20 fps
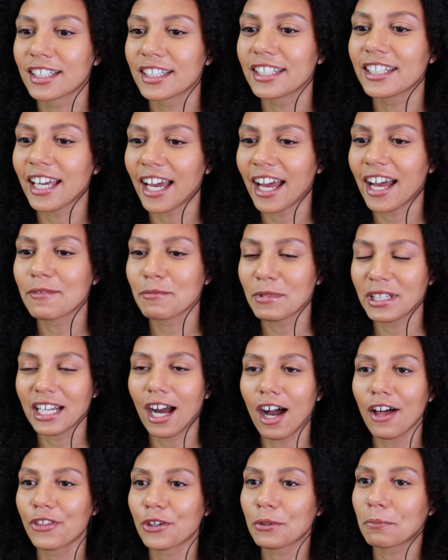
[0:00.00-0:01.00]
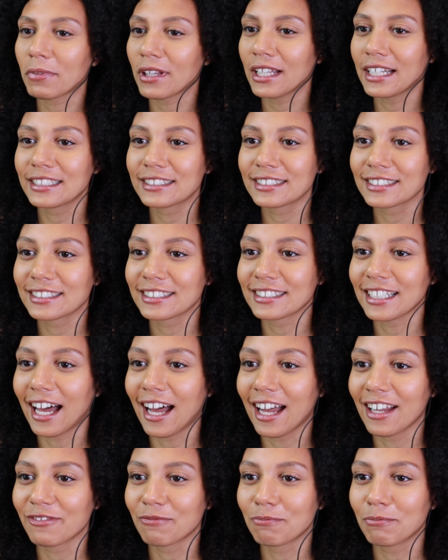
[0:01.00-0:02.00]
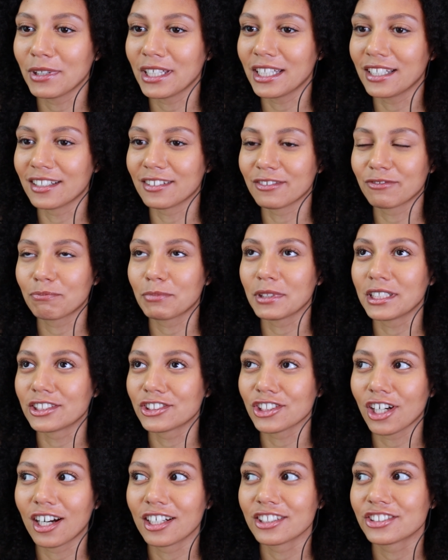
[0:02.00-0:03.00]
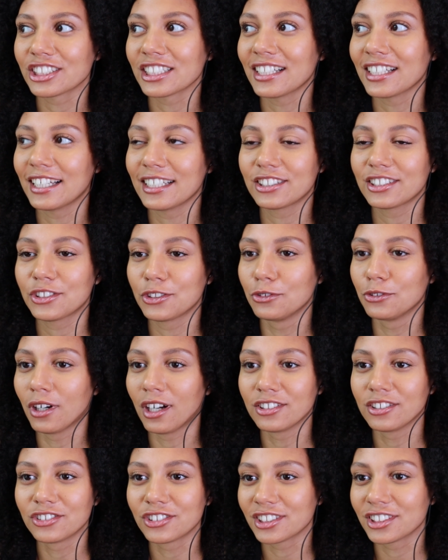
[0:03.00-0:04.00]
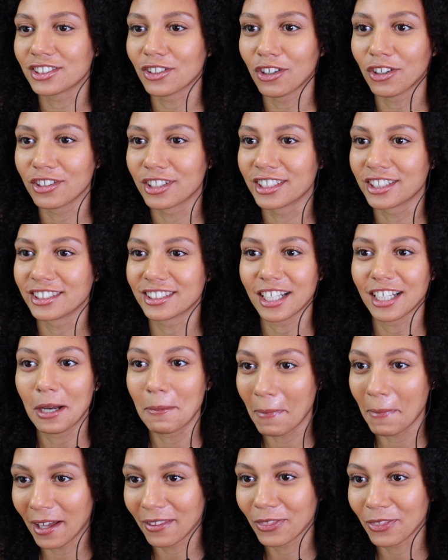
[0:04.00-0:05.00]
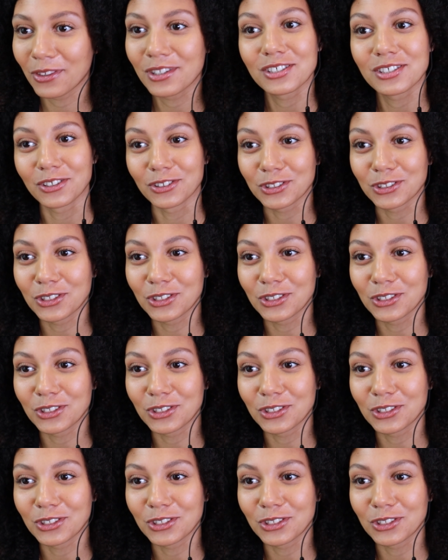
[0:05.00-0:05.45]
Yeah, I mean, other places that I've been have been charging like $200 a month. So